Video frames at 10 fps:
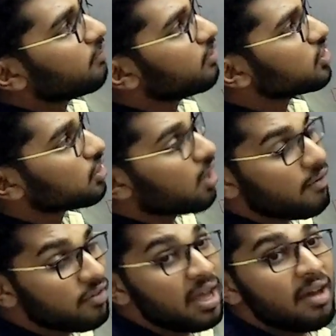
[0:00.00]
conversion
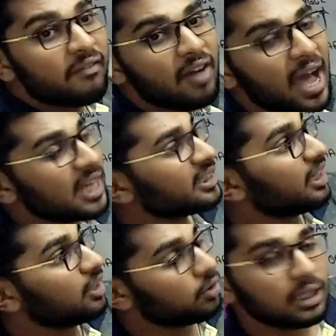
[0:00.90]
of fats
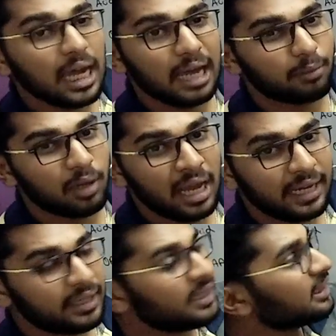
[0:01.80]
into
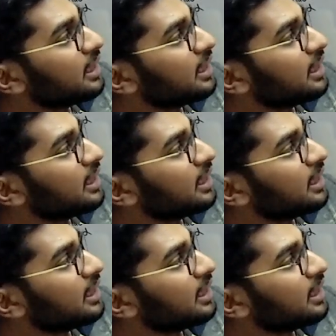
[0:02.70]
carbohydrates,